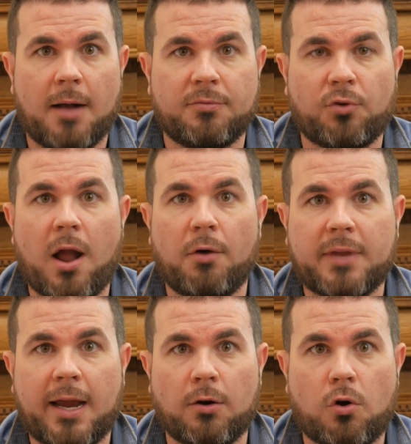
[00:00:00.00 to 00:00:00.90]
for
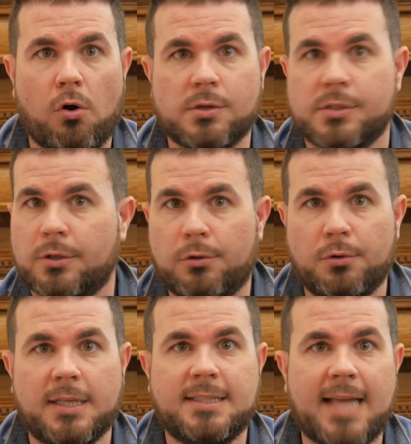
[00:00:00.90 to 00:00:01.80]
healthcare costs,
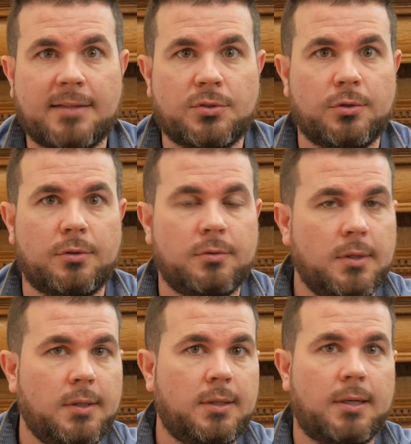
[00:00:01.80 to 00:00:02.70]
including dental
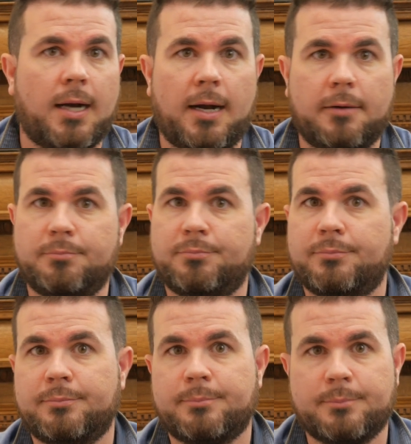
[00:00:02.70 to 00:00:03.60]

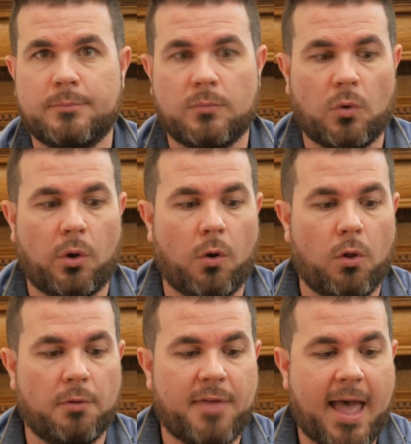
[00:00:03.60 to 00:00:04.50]
and
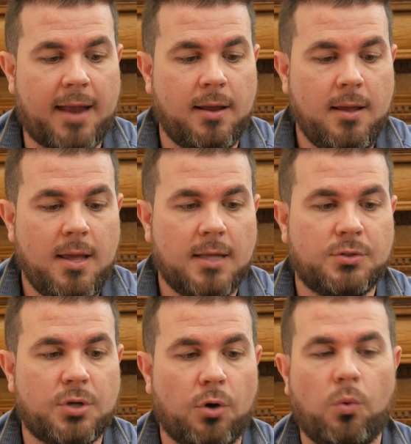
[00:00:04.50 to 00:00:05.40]
all of that.
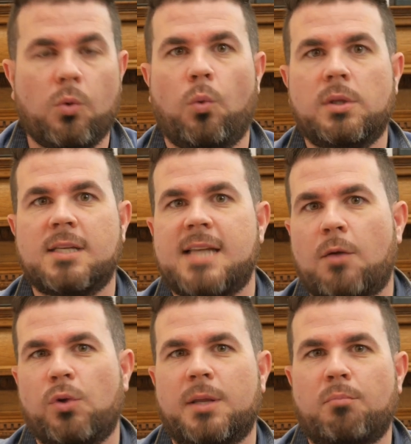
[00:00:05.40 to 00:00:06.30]
So, what does
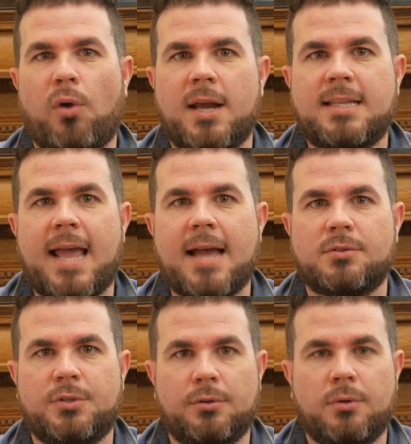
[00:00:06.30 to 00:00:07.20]
that really break down
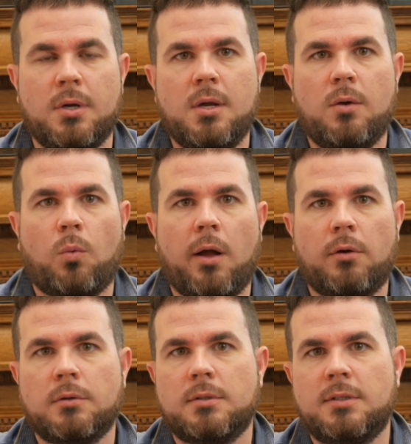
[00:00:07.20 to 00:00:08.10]
to?
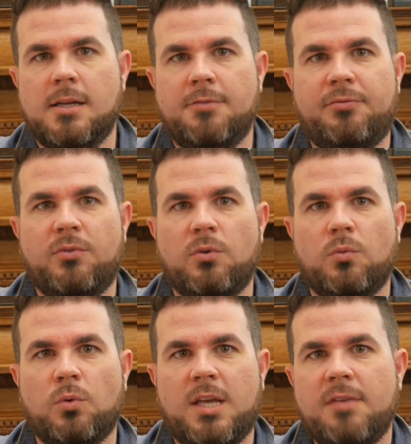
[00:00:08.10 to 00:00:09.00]
Well, if
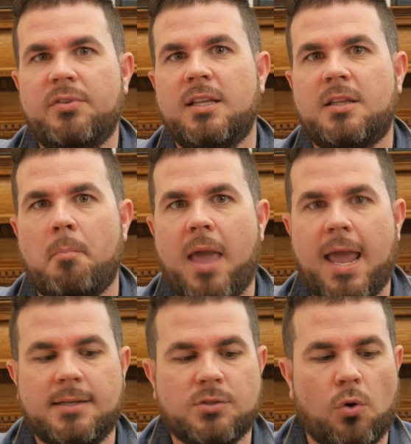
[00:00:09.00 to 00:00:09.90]
given the
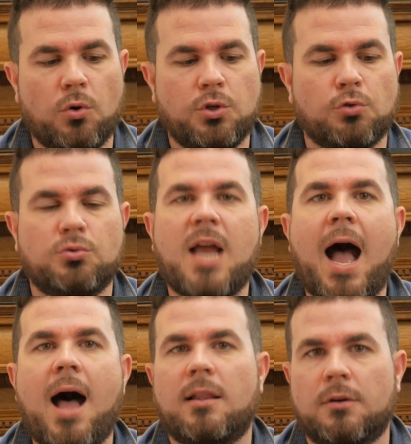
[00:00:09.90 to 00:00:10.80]
demands on your
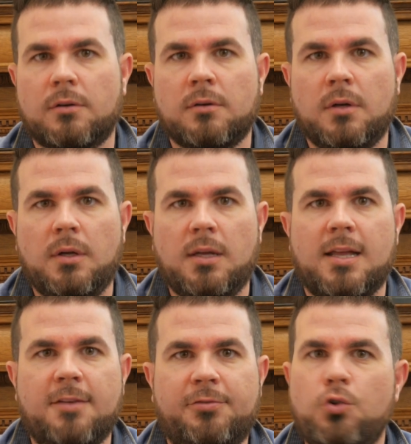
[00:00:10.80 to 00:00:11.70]
dollar,
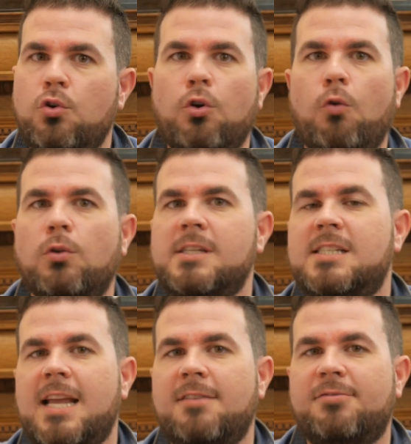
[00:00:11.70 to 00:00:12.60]
if you could only
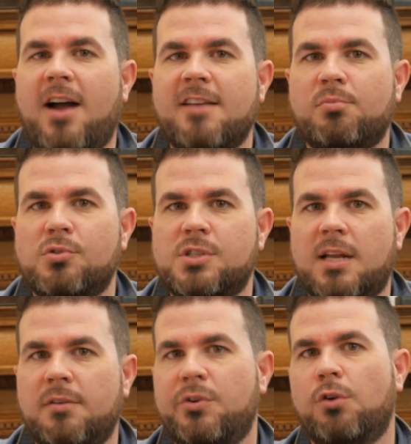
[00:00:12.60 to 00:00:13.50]
save
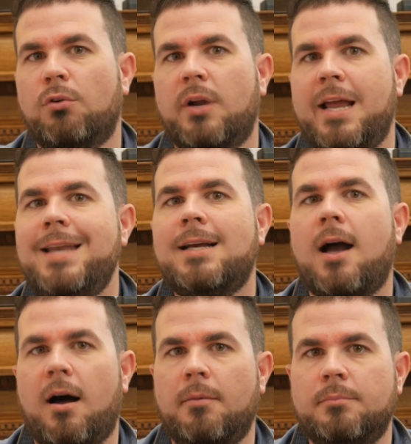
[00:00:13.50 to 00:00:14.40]
5% of your
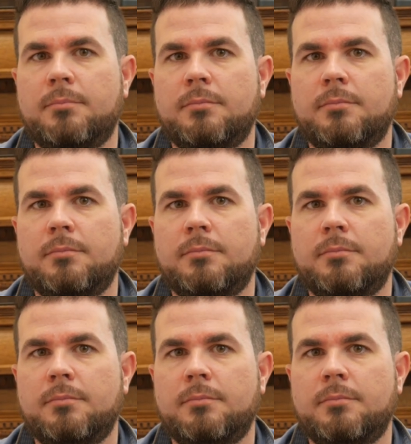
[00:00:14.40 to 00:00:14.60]
income